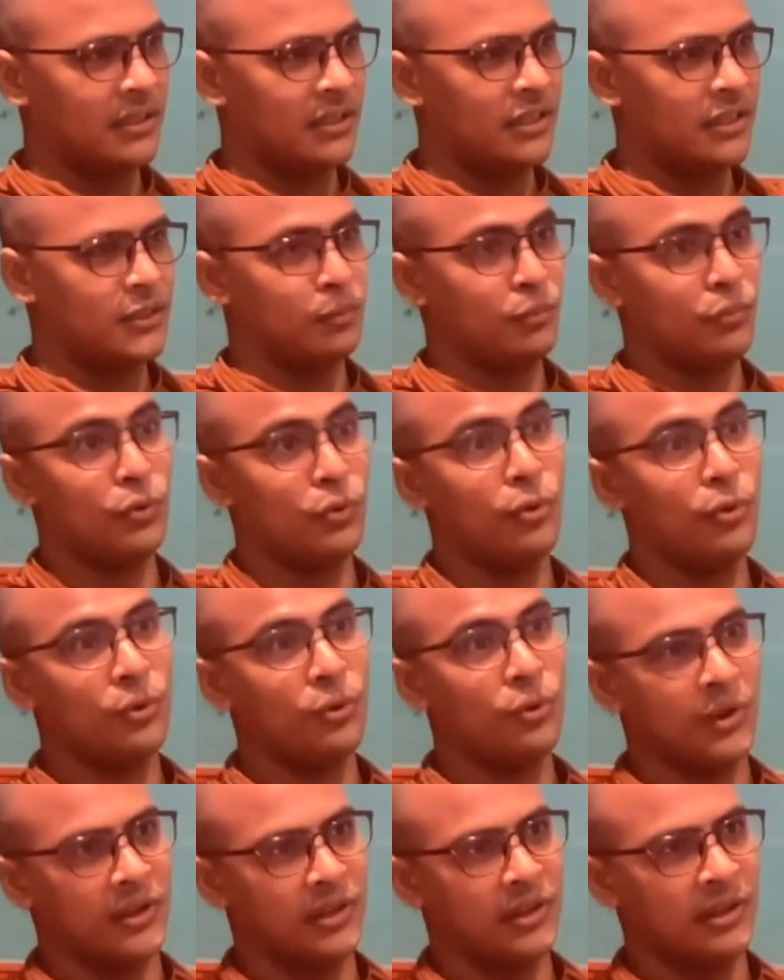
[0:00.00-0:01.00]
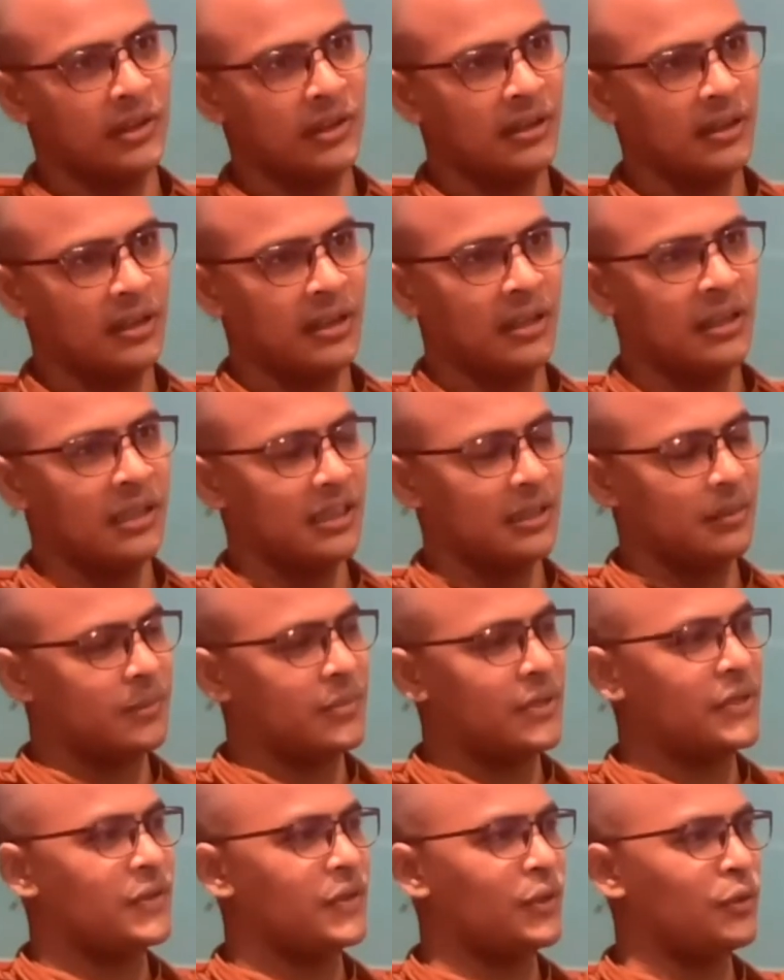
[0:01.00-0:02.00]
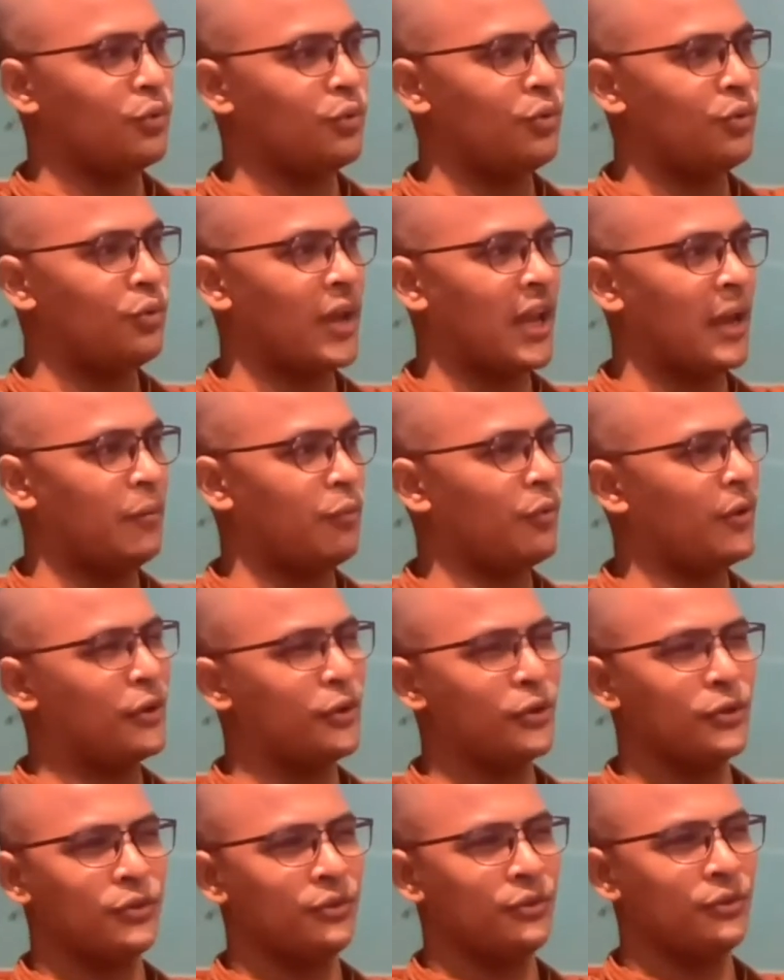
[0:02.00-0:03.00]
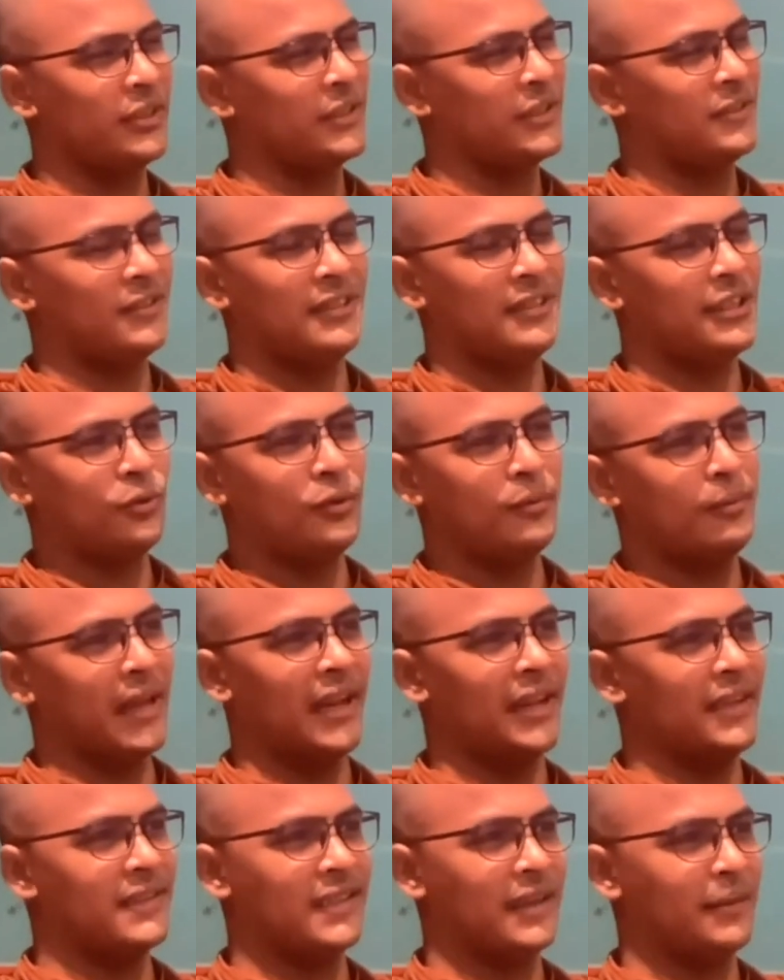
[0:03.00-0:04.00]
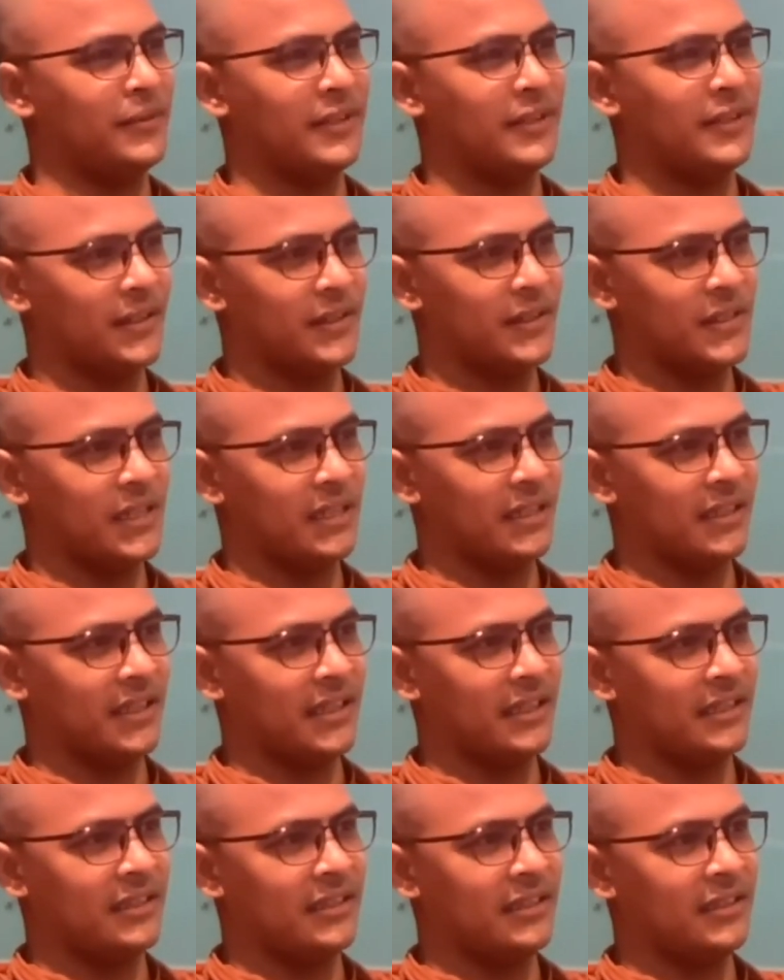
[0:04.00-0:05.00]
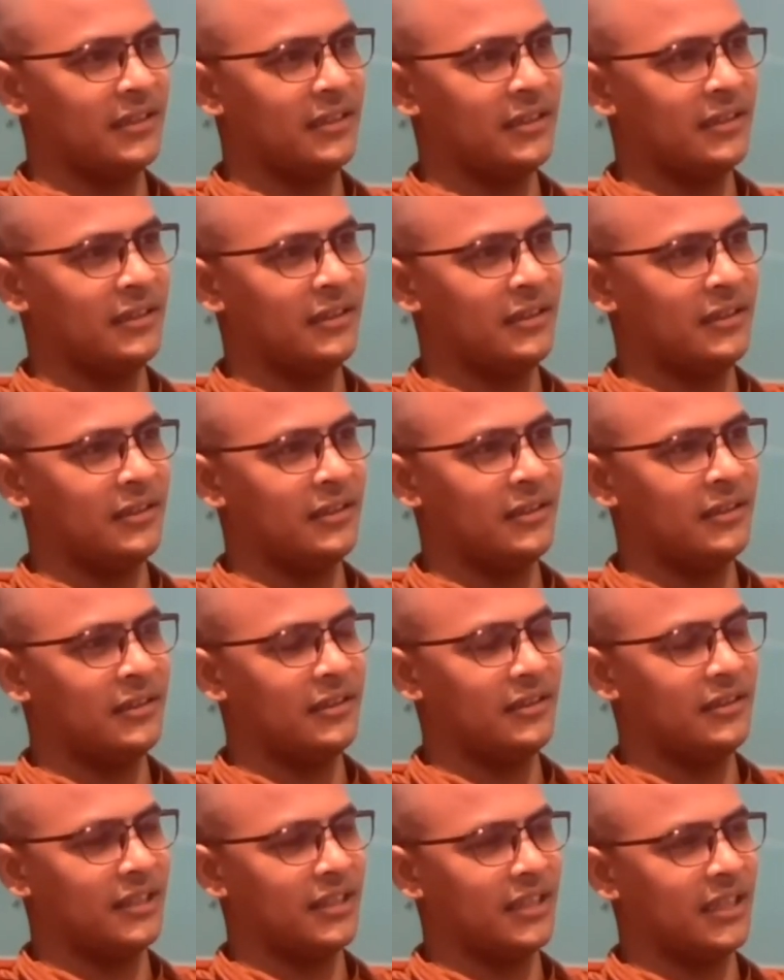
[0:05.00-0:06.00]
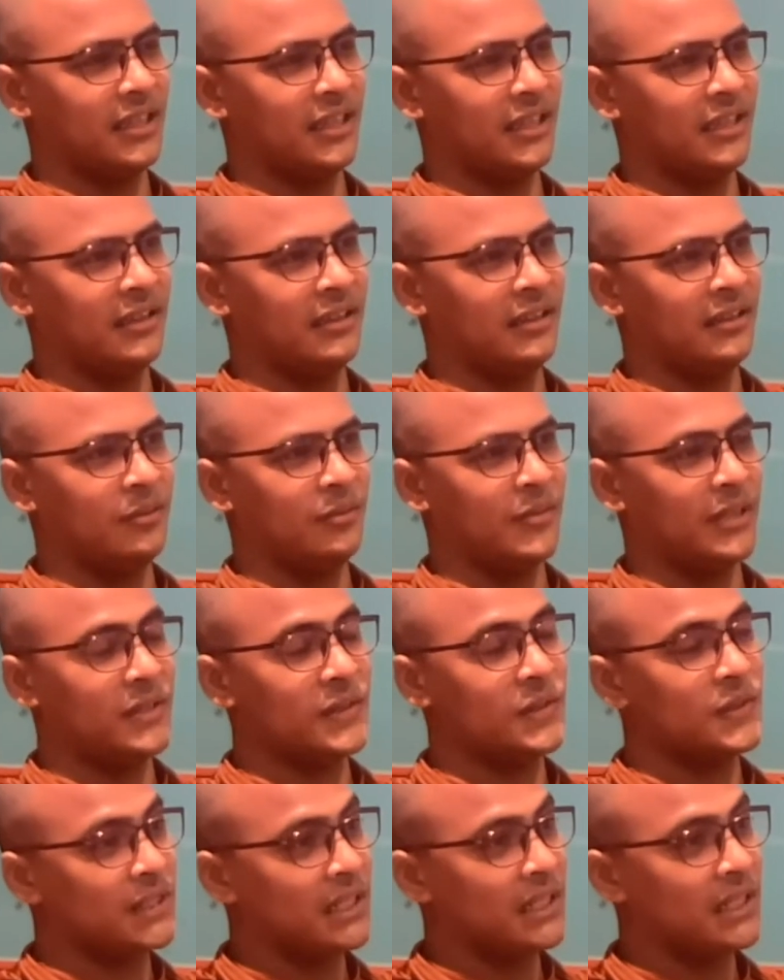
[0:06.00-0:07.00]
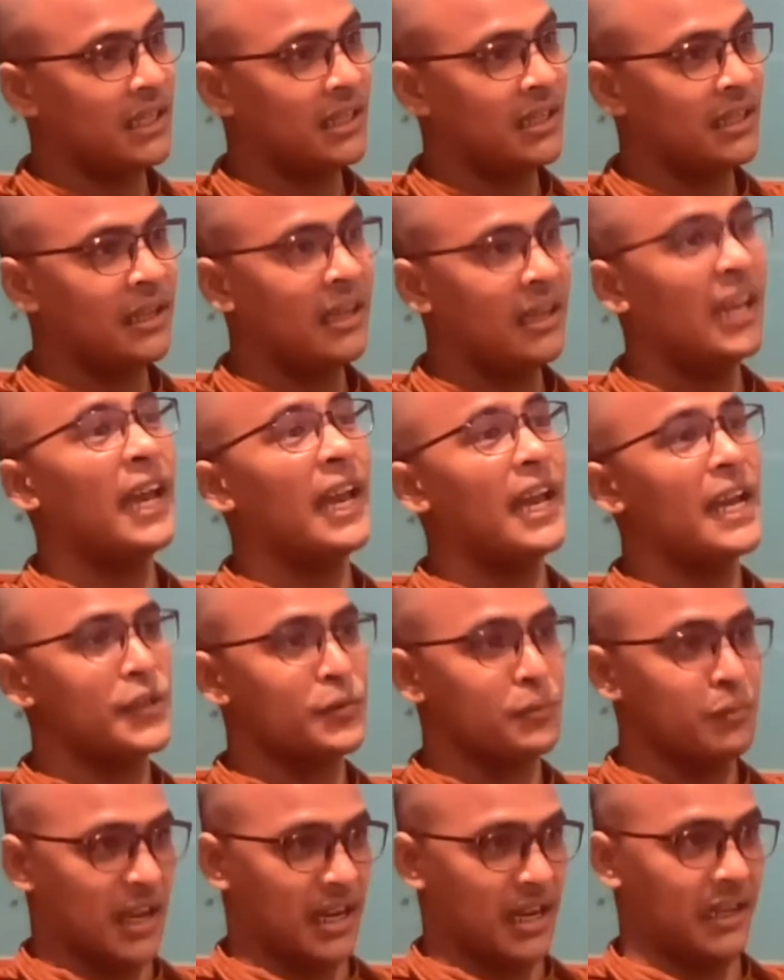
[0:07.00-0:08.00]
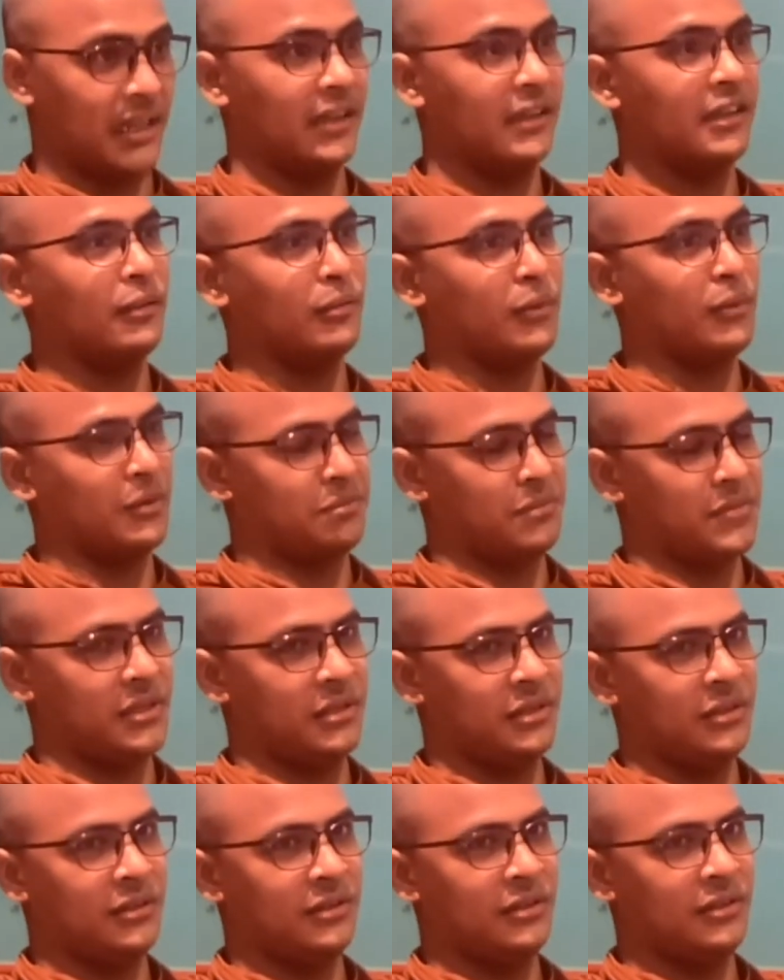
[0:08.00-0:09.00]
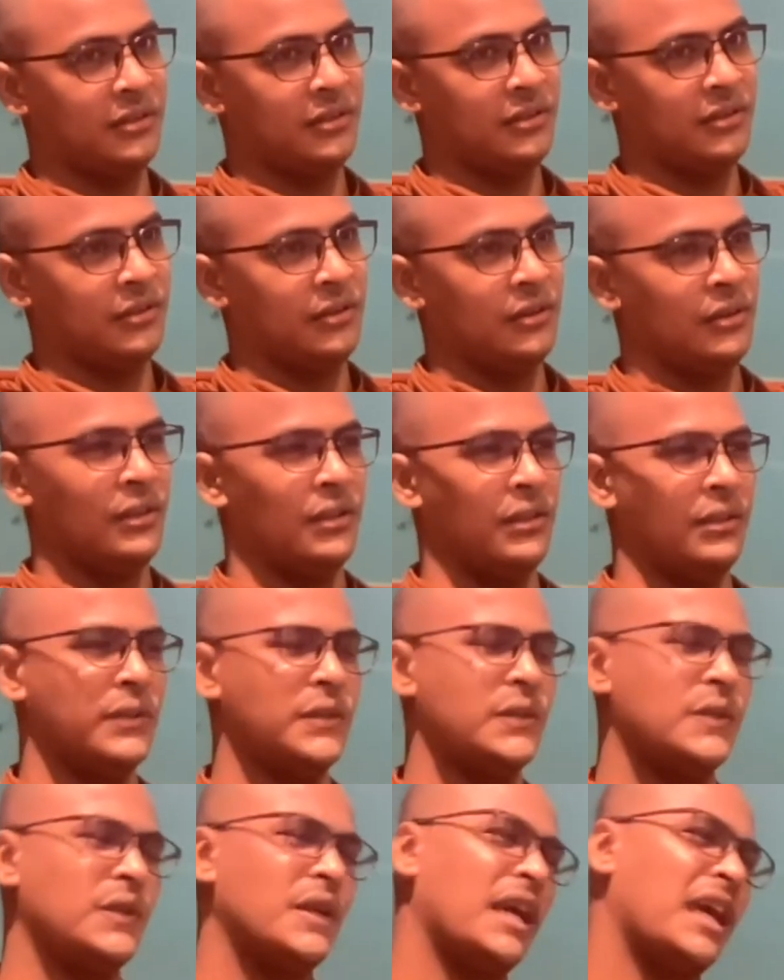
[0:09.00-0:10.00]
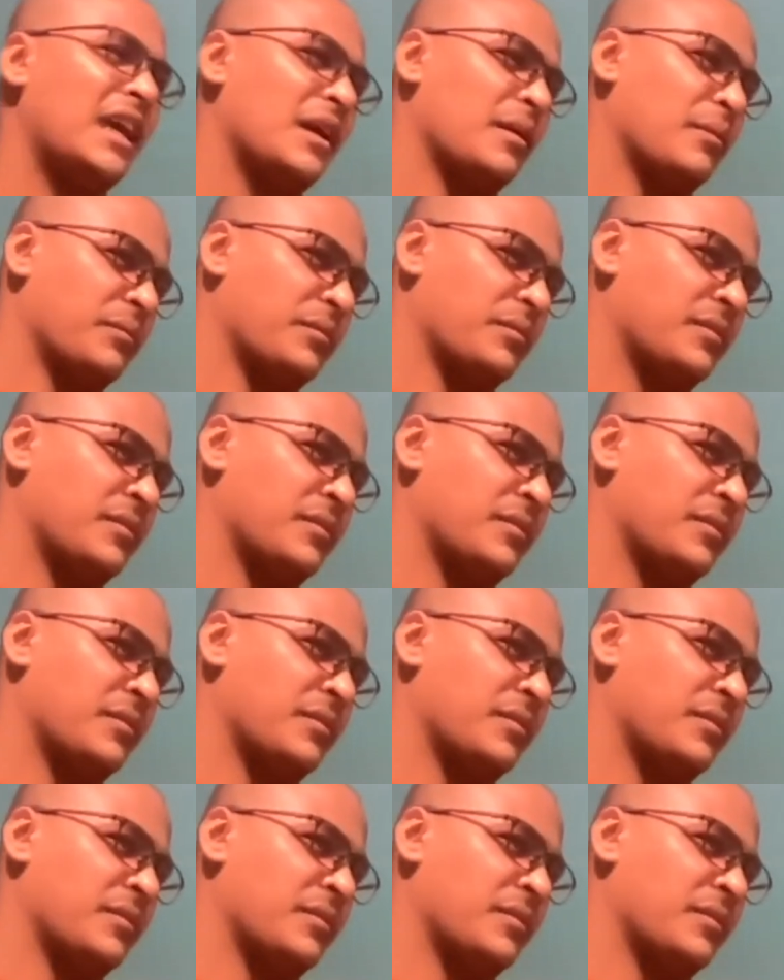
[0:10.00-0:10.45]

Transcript: It's more. The person who have one or two is they could manage something this and that. Okay, but still smelly, remember. The same.